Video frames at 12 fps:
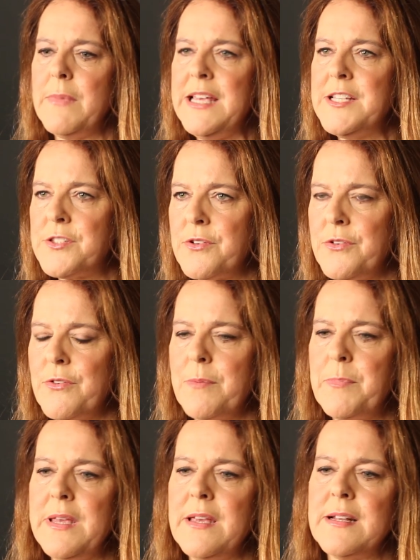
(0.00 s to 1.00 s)
Eastern
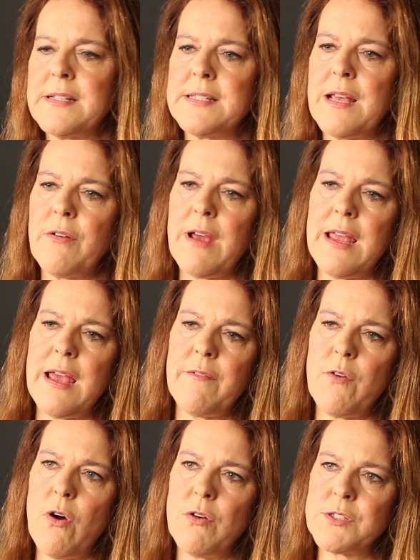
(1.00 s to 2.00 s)
European, etc. I
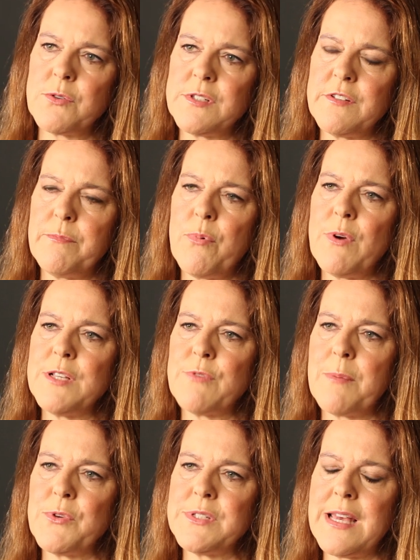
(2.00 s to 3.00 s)
have all sorts of
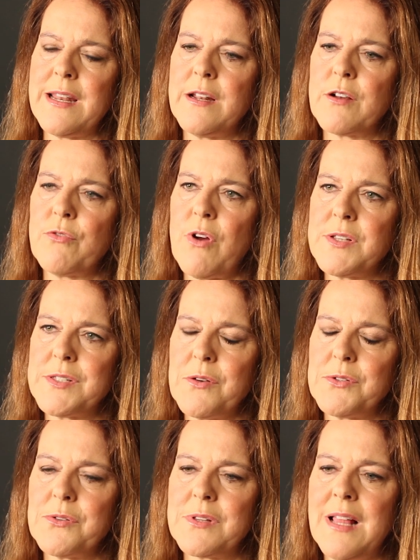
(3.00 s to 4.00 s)
boys represented across
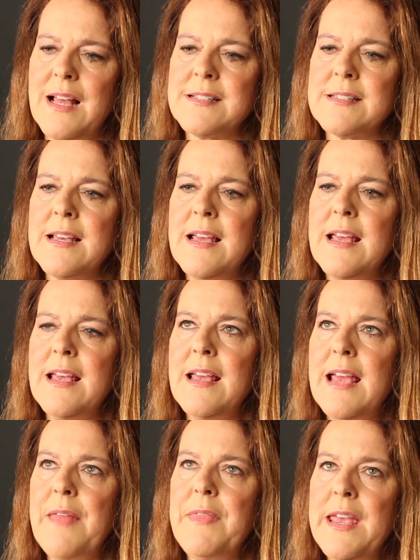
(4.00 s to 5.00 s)
social class.
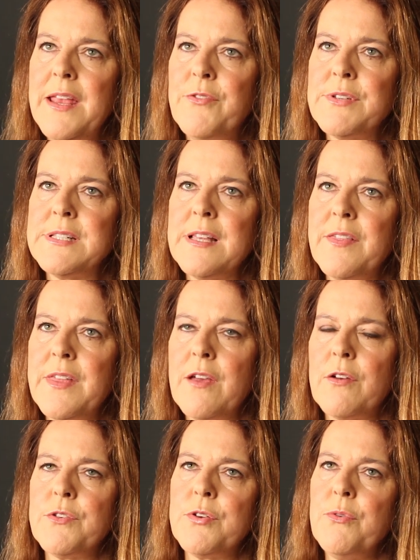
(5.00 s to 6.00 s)
And the interesting
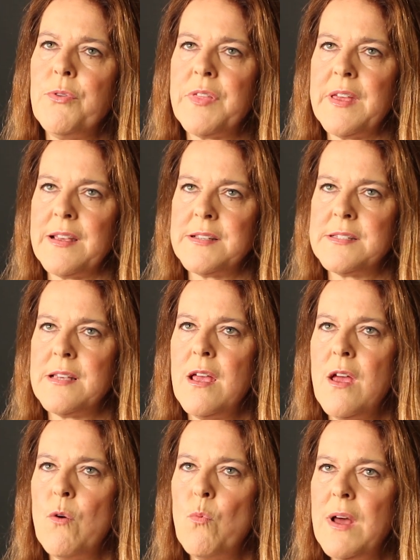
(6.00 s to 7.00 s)
thing are two things.
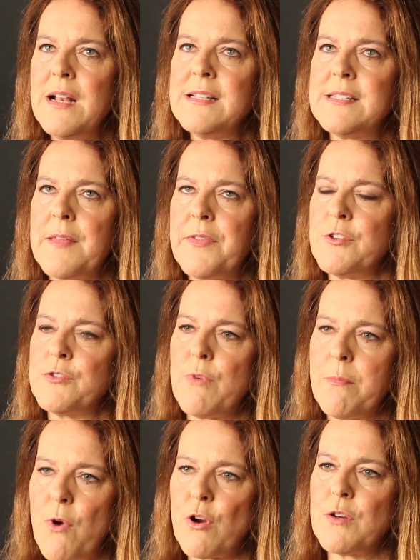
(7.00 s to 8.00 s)
One is that there's
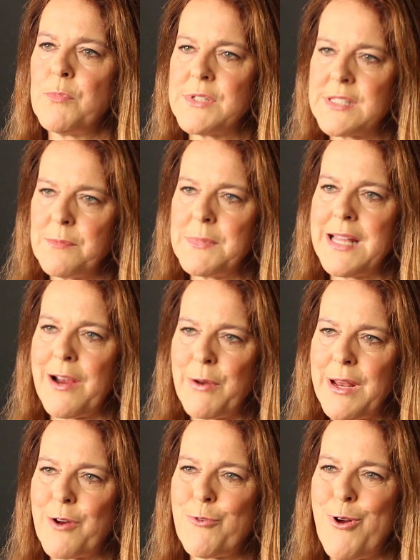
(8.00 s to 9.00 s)
a remarkable
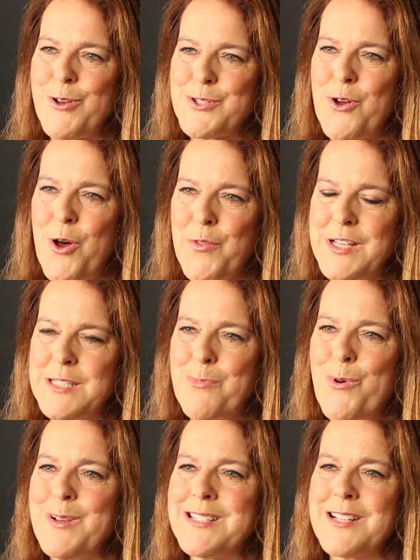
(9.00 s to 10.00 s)
similarity across all these
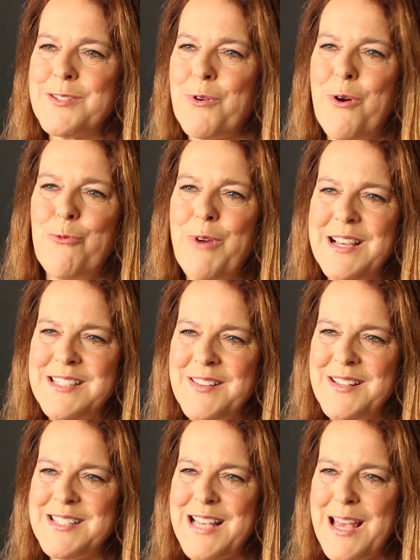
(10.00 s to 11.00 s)
boys because they're all raised
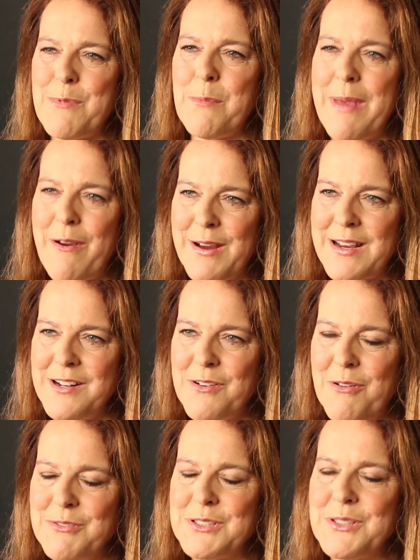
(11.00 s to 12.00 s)
in the same American
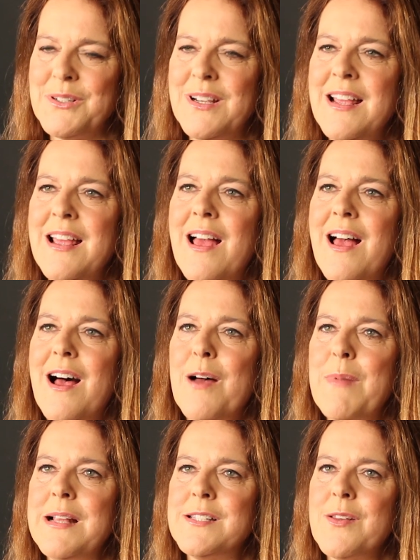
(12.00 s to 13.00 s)
culture.
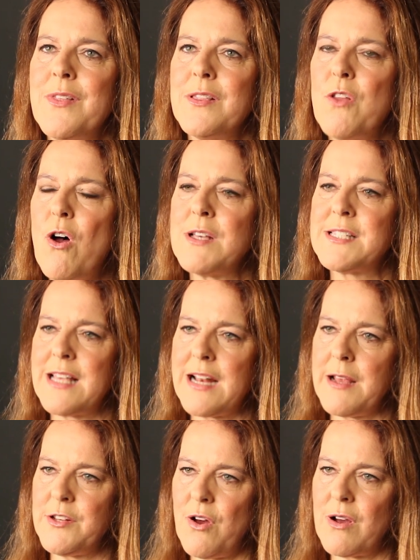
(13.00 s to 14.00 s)
And so the loss
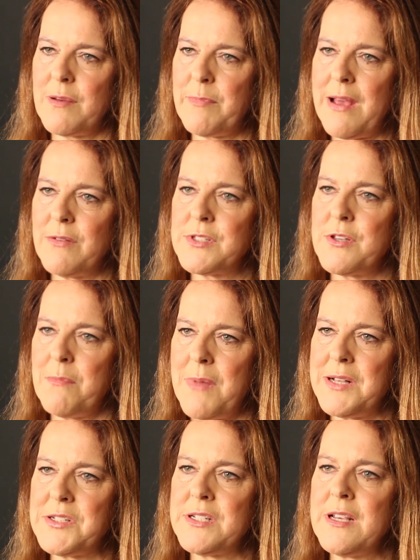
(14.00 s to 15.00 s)
that I talk about so
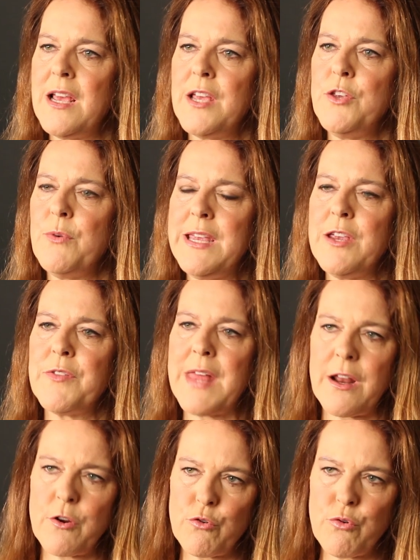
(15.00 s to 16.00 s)
much, you hear
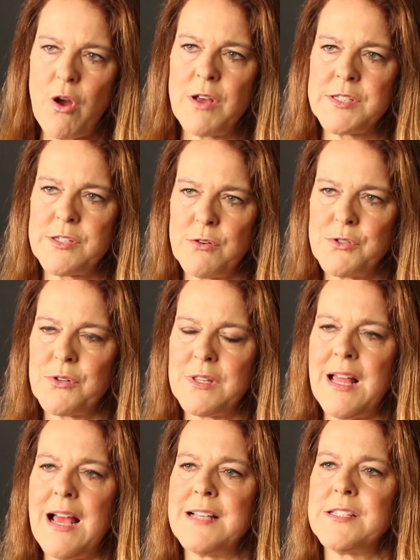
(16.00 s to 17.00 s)
that across social
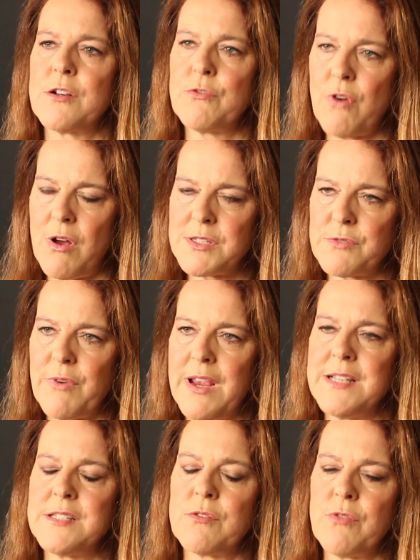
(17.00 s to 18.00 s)
class, across
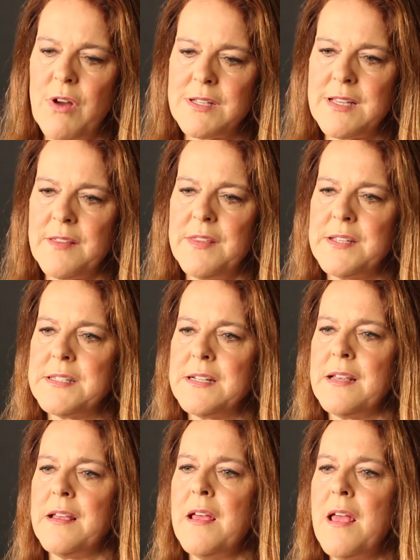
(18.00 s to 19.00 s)
race, across
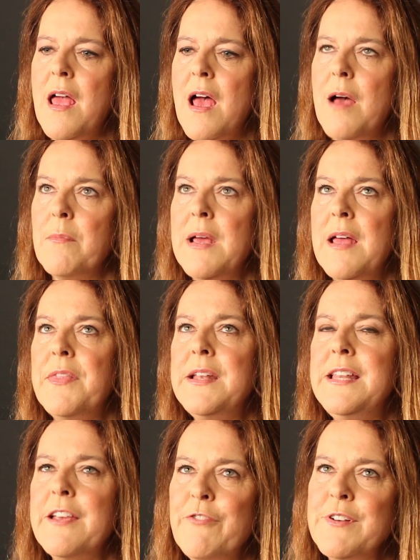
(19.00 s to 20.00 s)
ethnicity. The
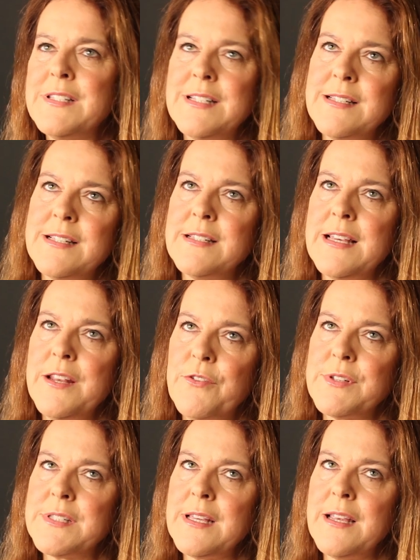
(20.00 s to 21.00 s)
difference is
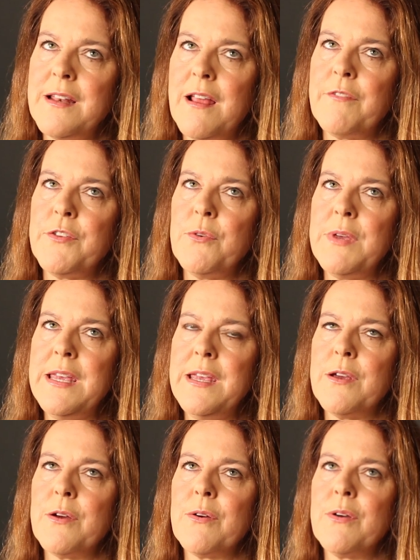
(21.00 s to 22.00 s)
interestingly enough, you
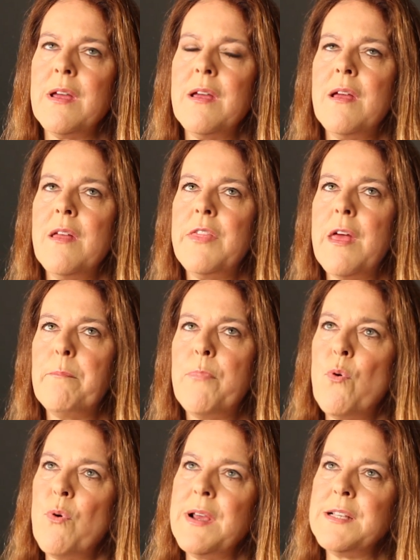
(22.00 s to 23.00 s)
hear that
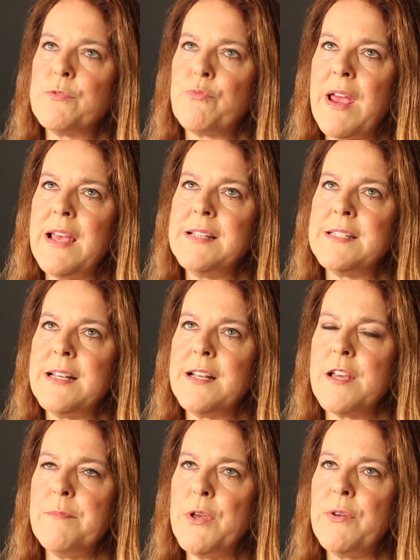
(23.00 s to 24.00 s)
boys raised
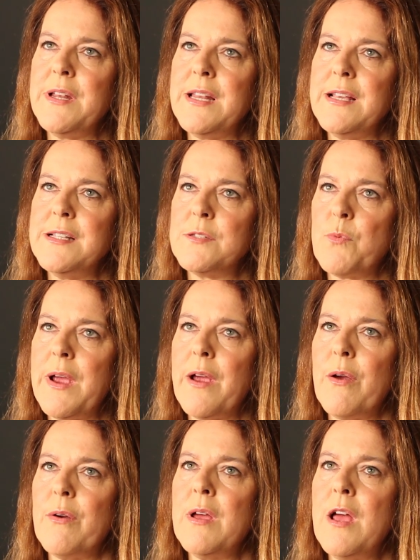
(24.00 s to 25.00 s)
in communities
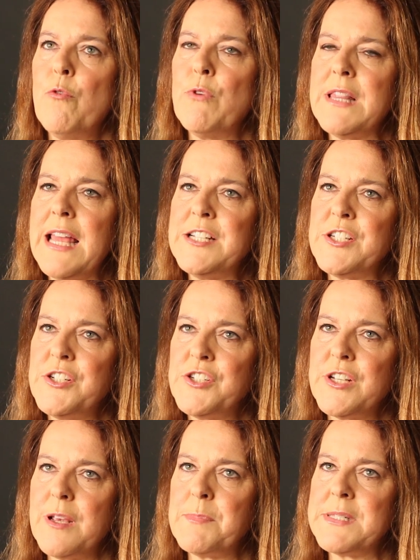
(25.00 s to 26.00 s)
where
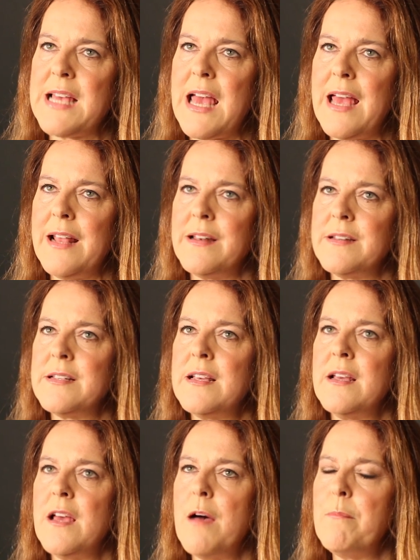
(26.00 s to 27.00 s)
relationships and
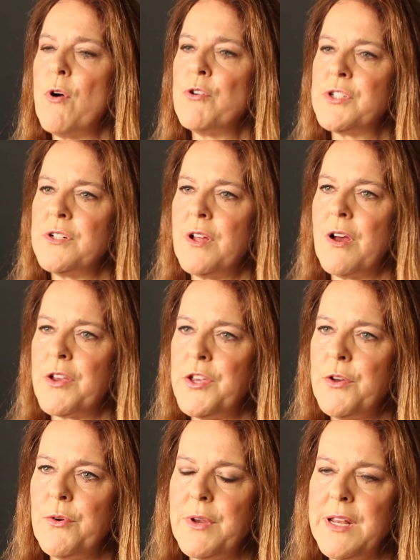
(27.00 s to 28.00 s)
emotional
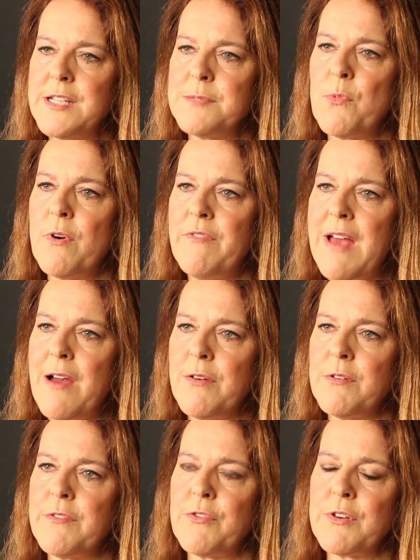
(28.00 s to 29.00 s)
acuity is more
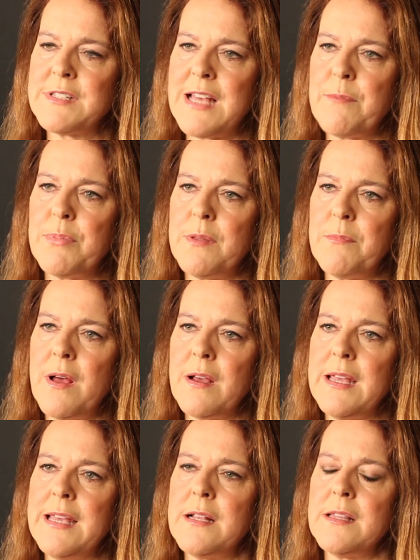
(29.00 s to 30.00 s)
valued, for example,
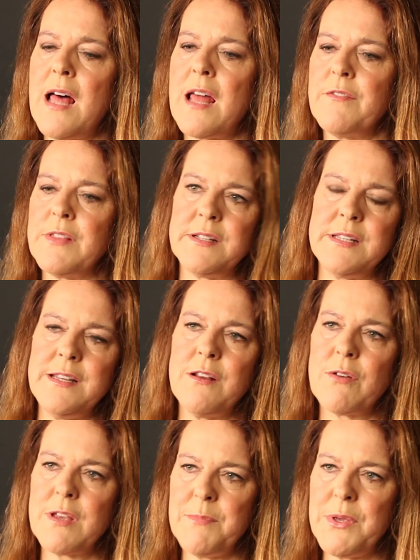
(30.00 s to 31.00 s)
in a lot of
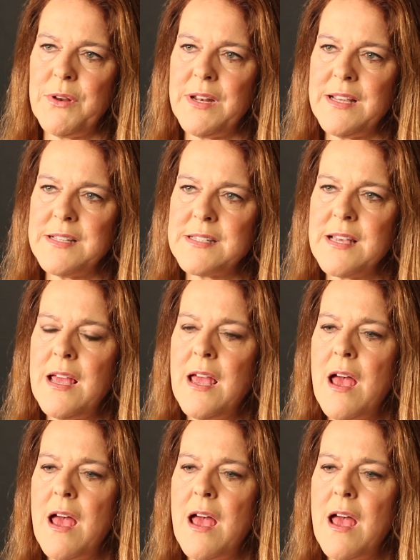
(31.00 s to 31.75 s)
Latino communities,